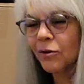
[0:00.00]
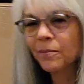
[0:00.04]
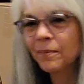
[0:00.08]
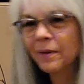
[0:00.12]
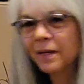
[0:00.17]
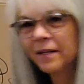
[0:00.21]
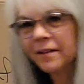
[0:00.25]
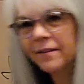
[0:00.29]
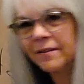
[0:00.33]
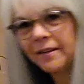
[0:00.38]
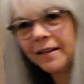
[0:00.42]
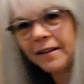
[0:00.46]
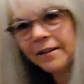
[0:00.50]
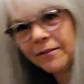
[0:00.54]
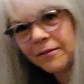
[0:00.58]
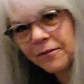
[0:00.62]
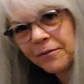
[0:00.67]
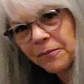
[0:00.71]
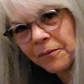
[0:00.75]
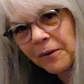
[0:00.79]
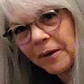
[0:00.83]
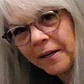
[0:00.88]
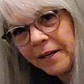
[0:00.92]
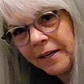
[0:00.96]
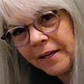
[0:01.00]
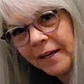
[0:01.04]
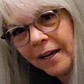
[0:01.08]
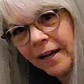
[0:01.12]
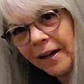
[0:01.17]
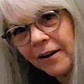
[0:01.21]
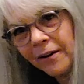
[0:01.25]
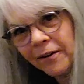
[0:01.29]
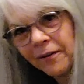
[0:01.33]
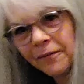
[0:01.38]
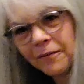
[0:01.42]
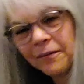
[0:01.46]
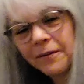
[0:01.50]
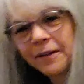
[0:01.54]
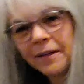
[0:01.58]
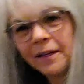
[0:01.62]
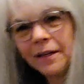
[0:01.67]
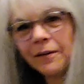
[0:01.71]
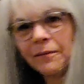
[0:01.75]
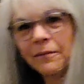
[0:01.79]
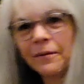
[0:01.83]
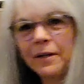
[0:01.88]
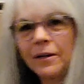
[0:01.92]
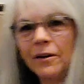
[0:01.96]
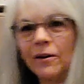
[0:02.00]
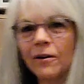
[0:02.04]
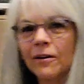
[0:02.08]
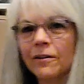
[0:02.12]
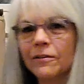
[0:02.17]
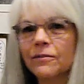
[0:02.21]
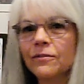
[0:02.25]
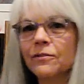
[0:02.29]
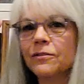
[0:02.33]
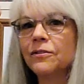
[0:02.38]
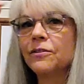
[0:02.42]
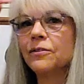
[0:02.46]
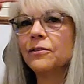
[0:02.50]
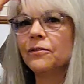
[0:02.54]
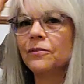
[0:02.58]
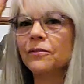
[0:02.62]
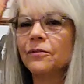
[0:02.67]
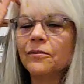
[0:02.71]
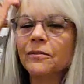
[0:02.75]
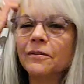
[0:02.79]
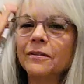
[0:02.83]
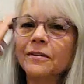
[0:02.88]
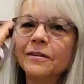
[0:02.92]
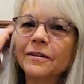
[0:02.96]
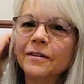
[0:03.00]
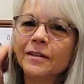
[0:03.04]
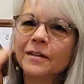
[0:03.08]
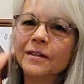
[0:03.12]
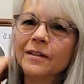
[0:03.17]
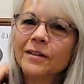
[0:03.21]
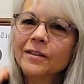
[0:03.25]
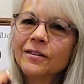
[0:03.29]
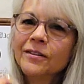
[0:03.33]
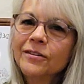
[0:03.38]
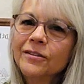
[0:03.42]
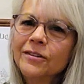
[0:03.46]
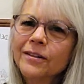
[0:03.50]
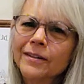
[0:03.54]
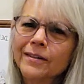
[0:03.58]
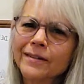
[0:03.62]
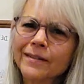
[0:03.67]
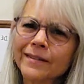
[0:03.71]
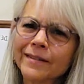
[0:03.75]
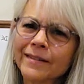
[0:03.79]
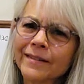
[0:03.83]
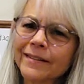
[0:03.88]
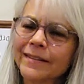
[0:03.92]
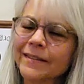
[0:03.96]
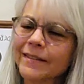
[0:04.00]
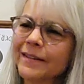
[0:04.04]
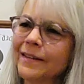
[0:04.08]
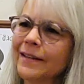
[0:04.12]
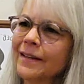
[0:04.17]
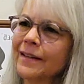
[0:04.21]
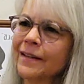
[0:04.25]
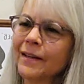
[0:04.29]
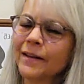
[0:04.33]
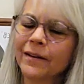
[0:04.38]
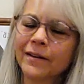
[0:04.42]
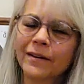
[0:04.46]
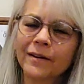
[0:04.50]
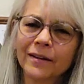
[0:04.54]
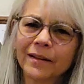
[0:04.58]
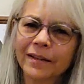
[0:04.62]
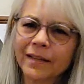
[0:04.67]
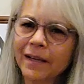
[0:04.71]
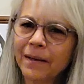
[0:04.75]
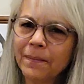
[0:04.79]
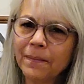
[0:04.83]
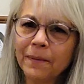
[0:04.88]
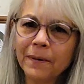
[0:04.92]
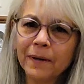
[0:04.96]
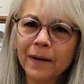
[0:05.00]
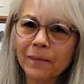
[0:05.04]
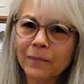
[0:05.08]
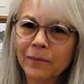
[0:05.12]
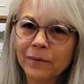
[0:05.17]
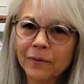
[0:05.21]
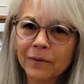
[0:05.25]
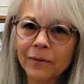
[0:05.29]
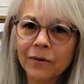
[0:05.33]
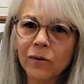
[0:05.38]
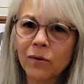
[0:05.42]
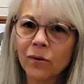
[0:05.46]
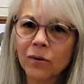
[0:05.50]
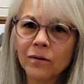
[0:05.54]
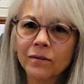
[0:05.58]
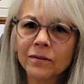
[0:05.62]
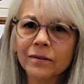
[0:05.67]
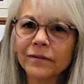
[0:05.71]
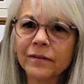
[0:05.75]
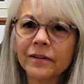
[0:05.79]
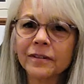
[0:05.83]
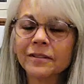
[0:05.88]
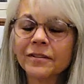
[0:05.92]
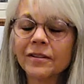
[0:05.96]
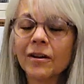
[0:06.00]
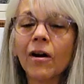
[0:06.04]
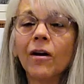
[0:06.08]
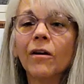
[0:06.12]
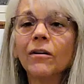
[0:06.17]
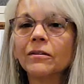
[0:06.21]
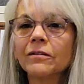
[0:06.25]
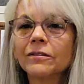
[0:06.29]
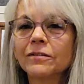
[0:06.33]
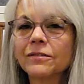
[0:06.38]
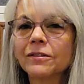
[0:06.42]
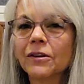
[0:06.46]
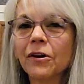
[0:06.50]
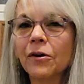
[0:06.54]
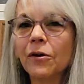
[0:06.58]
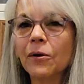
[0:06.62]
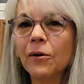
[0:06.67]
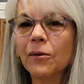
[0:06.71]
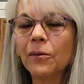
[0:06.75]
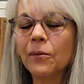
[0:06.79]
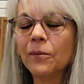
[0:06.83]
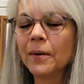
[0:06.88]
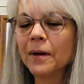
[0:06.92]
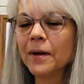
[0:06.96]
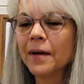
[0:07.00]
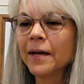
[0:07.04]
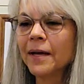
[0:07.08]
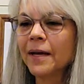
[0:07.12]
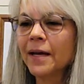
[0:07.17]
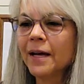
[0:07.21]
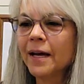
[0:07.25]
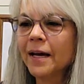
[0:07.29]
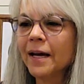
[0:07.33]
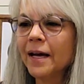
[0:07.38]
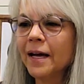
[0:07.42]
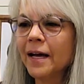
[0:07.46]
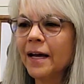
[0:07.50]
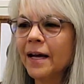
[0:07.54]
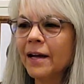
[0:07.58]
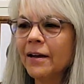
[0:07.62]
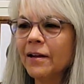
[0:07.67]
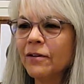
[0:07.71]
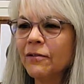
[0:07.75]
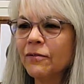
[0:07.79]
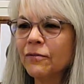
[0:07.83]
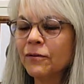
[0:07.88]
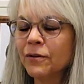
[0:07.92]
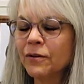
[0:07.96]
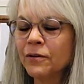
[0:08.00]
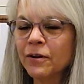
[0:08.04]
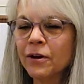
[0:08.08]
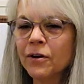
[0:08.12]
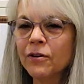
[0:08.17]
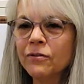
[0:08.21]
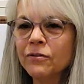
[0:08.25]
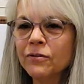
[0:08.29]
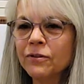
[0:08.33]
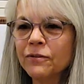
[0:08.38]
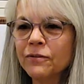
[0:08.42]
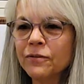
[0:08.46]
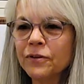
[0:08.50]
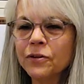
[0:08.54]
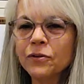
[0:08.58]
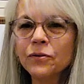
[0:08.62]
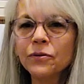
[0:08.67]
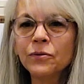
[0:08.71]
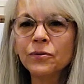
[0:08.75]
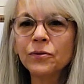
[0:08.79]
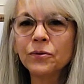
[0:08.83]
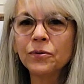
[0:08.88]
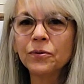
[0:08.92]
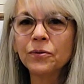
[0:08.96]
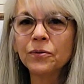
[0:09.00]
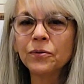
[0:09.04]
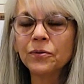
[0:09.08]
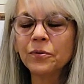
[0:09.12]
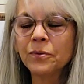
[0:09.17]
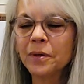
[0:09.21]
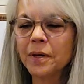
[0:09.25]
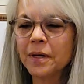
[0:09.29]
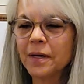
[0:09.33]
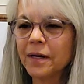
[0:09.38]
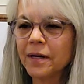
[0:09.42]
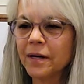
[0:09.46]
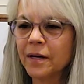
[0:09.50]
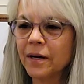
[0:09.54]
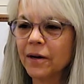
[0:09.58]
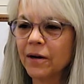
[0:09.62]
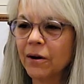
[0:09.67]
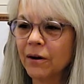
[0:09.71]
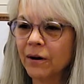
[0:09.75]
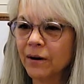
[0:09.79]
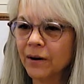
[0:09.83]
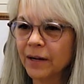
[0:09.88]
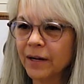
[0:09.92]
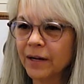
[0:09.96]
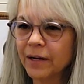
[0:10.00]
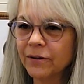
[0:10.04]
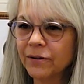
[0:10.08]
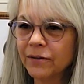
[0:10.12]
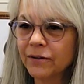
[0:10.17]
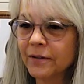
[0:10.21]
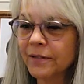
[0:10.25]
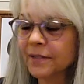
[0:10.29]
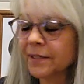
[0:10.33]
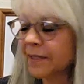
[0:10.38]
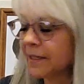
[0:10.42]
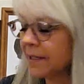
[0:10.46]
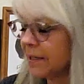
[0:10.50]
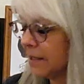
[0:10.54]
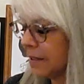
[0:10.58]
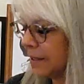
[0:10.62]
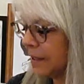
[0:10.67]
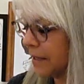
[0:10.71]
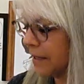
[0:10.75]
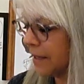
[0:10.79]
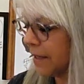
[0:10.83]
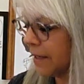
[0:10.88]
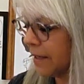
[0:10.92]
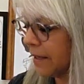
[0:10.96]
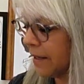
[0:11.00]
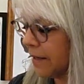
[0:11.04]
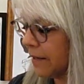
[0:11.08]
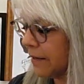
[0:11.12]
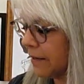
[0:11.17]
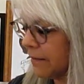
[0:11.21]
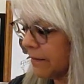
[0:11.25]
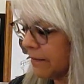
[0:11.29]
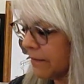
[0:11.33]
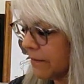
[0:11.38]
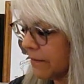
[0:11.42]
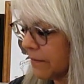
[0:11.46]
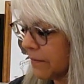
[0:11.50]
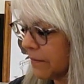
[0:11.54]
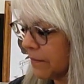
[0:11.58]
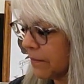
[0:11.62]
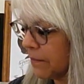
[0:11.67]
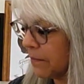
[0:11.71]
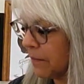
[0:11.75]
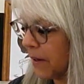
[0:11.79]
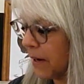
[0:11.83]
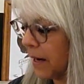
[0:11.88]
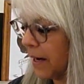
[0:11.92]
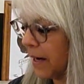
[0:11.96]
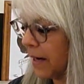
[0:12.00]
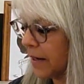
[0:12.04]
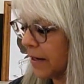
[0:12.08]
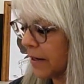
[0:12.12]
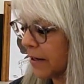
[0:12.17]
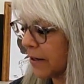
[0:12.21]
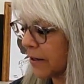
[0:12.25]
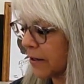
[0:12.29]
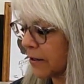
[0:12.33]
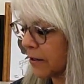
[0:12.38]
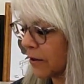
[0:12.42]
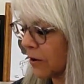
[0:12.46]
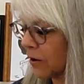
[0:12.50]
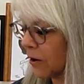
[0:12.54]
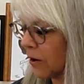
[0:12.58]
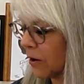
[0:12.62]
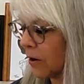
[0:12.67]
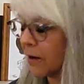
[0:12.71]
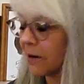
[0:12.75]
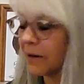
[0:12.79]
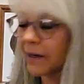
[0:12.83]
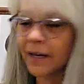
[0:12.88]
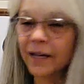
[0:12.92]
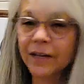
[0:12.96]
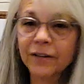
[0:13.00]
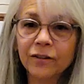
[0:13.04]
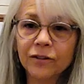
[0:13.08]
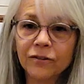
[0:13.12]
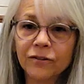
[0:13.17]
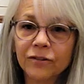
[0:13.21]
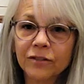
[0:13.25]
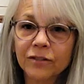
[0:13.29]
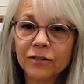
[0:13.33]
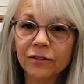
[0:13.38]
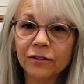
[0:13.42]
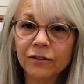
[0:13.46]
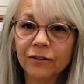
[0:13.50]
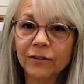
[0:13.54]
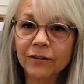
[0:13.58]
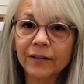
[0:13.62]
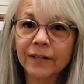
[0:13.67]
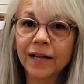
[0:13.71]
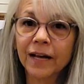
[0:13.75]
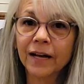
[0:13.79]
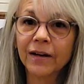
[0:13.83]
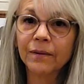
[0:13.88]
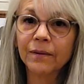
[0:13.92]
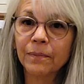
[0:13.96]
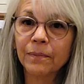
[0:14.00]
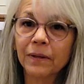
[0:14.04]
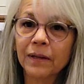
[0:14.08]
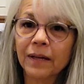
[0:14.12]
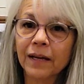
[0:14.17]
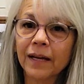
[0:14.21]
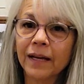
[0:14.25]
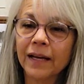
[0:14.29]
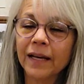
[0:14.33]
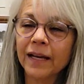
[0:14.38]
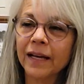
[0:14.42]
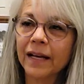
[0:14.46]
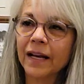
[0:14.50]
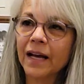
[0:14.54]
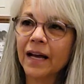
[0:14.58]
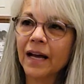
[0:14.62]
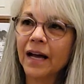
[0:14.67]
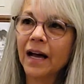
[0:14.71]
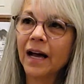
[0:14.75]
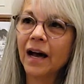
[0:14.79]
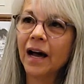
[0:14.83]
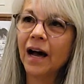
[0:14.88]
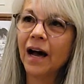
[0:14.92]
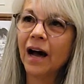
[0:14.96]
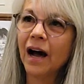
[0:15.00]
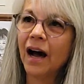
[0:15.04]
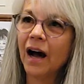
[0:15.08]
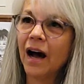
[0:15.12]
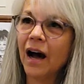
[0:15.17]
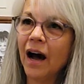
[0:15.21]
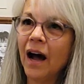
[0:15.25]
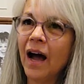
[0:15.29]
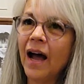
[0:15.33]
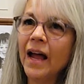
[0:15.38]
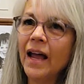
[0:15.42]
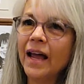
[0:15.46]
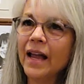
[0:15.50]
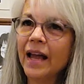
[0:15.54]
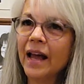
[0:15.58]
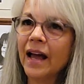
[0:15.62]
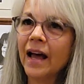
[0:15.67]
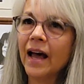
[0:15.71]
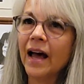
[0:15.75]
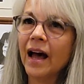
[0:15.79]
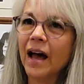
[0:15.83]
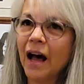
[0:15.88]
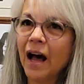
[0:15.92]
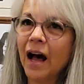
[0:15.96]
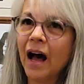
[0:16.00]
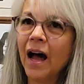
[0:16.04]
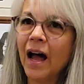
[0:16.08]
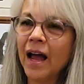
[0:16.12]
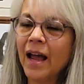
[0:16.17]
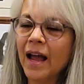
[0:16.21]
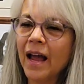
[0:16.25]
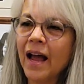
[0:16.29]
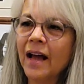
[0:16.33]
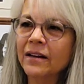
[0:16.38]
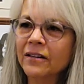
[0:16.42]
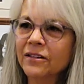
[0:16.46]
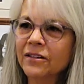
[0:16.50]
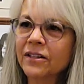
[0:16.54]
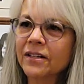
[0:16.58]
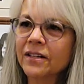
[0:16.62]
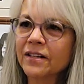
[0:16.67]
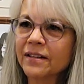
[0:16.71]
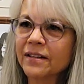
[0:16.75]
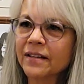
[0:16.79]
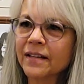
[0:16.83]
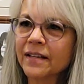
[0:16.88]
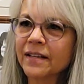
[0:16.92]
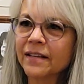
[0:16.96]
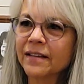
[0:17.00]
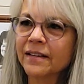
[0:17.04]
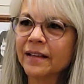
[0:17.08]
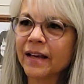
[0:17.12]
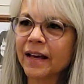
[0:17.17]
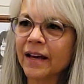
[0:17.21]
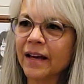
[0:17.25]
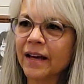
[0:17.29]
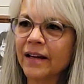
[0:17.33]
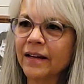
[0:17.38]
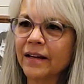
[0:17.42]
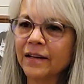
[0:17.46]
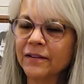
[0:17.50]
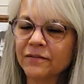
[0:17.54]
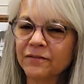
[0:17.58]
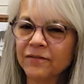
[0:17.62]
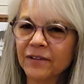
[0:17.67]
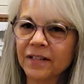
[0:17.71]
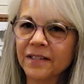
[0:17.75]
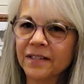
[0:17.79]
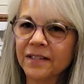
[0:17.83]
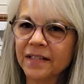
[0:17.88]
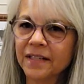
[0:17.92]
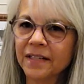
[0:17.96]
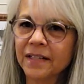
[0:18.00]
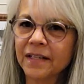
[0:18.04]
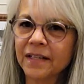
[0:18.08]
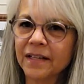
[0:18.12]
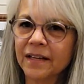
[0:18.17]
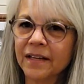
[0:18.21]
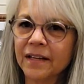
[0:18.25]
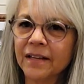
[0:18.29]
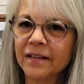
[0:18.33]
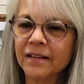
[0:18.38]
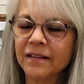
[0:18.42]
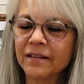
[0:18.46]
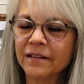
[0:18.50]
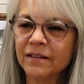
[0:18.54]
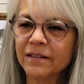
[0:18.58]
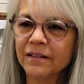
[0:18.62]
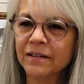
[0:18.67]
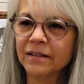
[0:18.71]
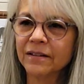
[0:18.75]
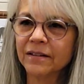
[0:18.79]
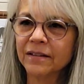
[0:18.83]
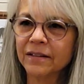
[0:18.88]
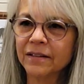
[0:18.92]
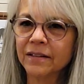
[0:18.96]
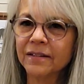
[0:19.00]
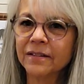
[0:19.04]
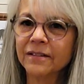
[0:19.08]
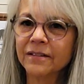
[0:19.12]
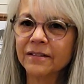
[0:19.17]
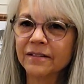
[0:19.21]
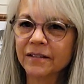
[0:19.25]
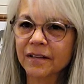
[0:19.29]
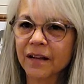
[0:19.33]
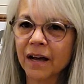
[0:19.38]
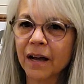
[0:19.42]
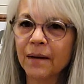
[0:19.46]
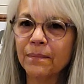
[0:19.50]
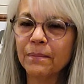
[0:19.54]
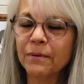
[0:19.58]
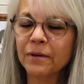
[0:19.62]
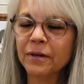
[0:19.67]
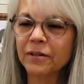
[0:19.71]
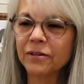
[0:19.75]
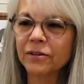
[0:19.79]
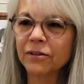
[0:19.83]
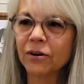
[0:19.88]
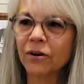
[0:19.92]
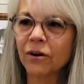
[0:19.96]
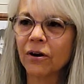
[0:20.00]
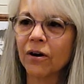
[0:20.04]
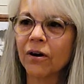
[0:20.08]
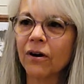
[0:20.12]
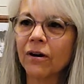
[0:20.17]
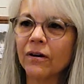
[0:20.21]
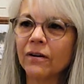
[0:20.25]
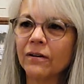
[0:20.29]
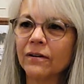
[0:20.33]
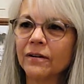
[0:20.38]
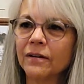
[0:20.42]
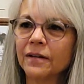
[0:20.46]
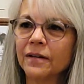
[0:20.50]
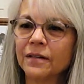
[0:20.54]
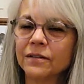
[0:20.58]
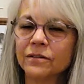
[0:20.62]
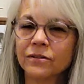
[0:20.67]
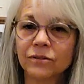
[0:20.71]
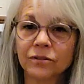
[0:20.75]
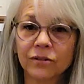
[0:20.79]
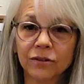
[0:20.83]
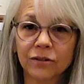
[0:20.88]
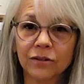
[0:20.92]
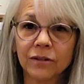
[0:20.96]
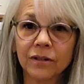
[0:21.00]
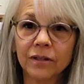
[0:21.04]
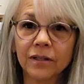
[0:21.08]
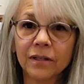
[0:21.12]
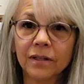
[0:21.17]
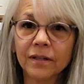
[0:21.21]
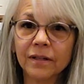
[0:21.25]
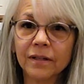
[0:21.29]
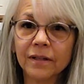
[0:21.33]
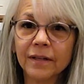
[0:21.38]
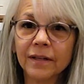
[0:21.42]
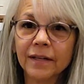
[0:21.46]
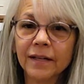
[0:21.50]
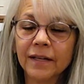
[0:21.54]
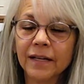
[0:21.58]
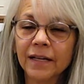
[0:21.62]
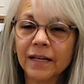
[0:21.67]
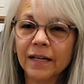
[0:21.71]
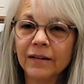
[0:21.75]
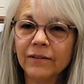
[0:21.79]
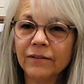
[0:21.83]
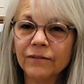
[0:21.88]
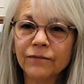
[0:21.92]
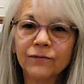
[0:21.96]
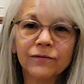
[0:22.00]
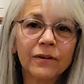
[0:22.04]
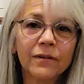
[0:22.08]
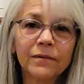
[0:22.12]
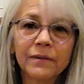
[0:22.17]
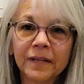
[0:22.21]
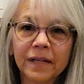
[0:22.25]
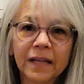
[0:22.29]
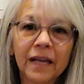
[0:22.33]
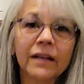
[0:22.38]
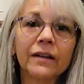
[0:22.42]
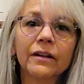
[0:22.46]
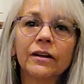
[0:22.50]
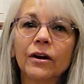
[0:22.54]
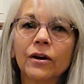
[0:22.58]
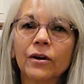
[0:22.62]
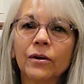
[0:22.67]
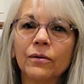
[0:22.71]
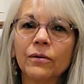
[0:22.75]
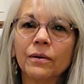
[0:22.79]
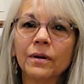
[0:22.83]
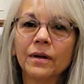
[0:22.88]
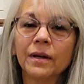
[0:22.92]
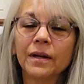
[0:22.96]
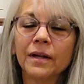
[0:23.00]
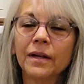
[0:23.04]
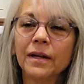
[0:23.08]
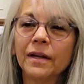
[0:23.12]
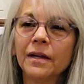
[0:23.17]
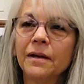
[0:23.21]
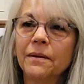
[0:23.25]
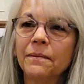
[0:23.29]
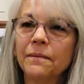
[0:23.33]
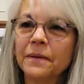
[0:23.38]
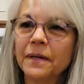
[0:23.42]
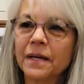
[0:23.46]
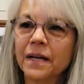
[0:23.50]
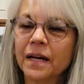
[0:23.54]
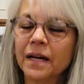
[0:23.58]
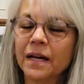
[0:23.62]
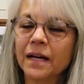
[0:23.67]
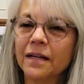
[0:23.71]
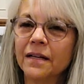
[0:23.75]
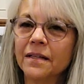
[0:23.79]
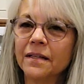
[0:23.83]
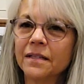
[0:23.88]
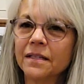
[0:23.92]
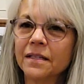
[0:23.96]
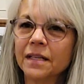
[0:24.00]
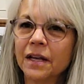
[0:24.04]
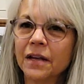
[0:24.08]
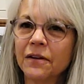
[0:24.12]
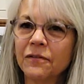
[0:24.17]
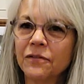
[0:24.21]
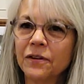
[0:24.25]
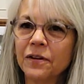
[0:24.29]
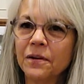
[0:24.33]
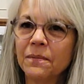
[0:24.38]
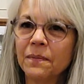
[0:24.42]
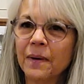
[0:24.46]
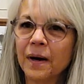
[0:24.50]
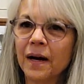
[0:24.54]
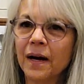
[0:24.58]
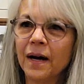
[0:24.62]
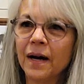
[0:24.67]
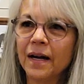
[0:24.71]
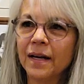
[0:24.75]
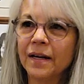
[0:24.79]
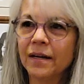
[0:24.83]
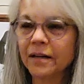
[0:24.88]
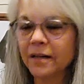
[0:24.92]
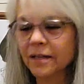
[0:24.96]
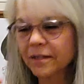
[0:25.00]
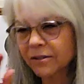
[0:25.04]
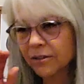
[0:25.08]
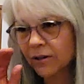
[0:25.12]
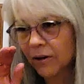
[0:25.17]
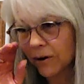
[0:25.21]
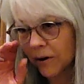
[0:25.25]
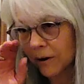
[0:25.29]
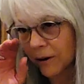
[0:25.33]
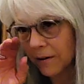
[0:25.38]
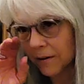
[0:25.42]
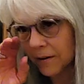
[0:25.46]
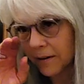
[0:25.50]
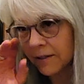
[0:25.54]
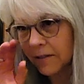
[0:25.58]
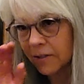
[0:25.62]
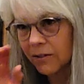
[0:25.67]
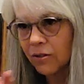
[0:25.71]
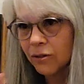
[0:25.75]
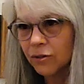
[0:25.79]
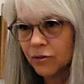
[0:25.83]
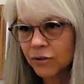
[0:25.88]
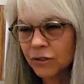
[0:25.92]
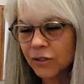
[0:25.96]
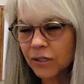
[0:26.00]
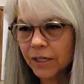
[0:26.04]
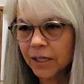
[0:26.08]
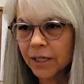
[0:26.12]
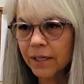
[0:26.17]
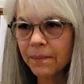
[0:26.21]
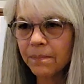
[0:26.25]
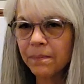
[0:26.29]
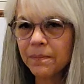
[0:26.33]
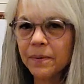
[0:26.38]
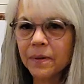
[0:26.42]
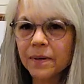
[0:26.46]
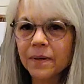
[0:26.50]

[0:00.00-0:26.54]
many things right now in regards to just keeping up with the chords of the song. So for those of you who are interested in buying a guitar and you're just learning how play, I actually think that investing in this type of guitar is good from the get-go, because if you buy a guitar that's too cheap,